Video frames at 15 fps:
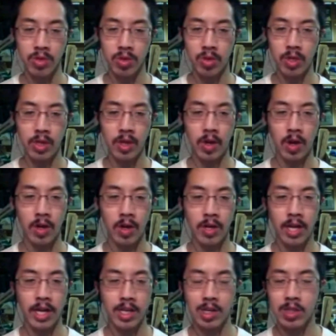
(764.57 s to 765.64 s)
or you can
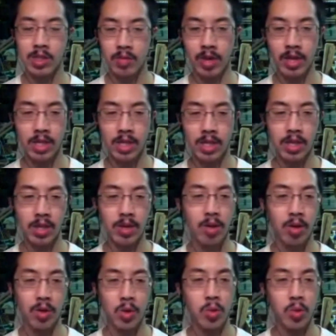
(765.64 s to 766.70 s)
contact us directly
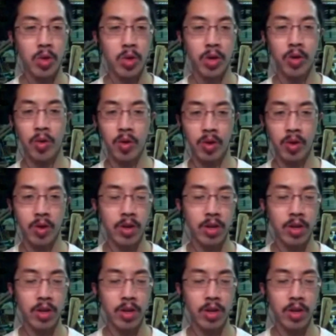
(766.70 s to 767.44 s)
on Twitter or